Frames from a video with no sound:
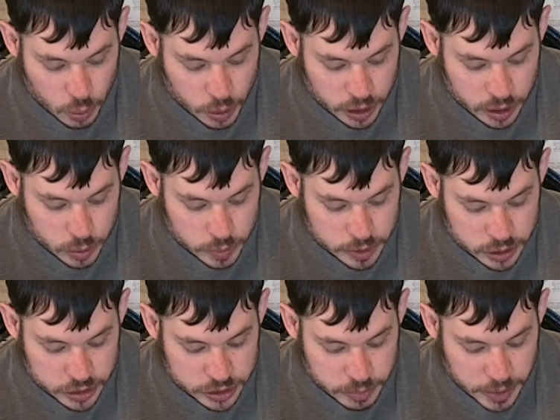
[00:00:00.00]
One
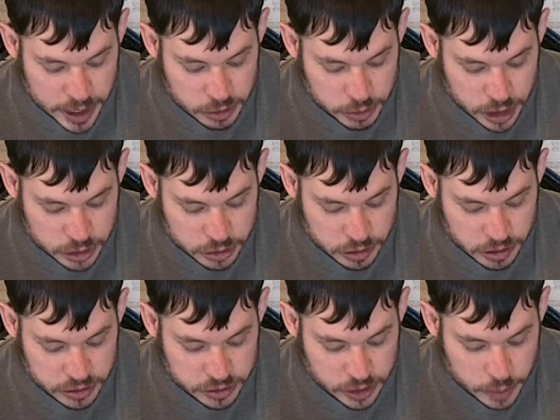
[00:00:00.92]
woman looks in my direction,
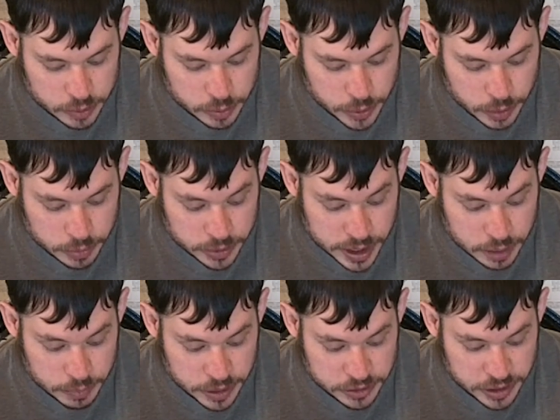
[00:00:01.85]
then stops abruptly
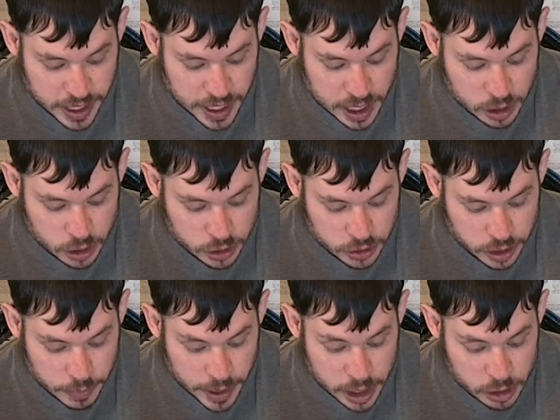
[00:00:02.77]
and puts a hand on
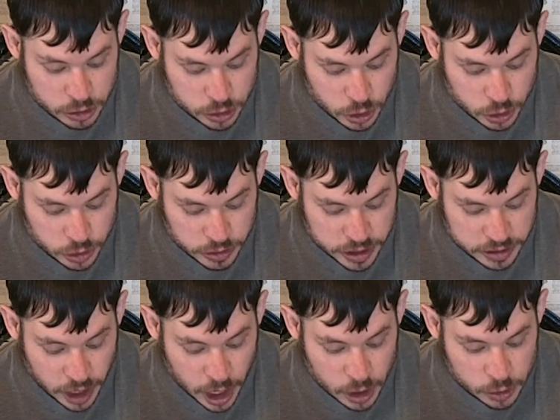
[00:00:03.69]
her companion's shoulder. The
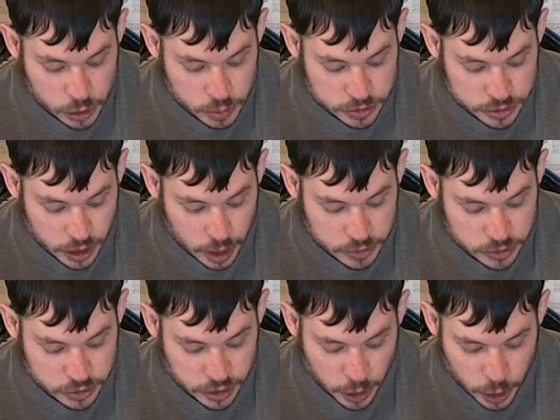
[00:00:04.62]
entire group
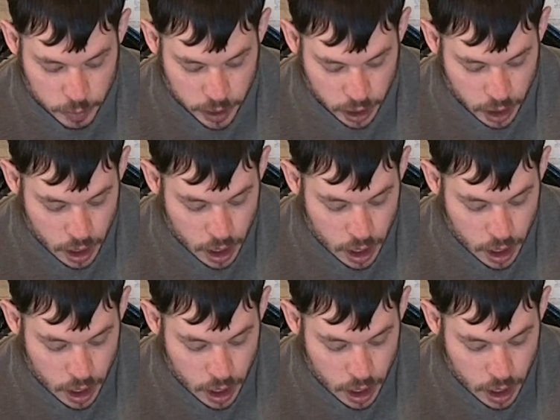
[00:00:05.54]
stops to stare at me.